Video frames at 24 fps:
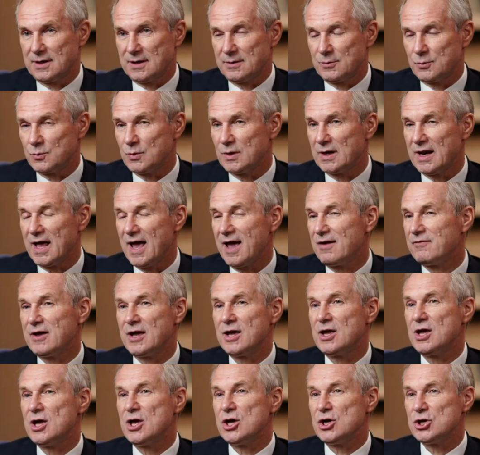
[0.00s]
will have a
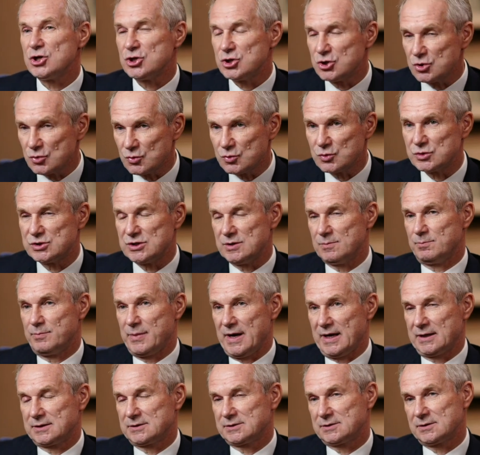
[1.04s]
huge
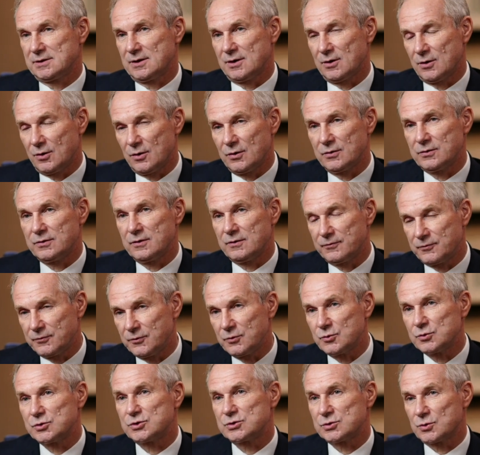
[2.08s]
impact on the
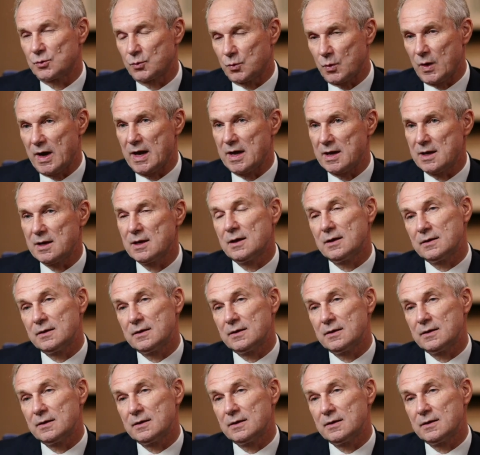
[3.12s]
future way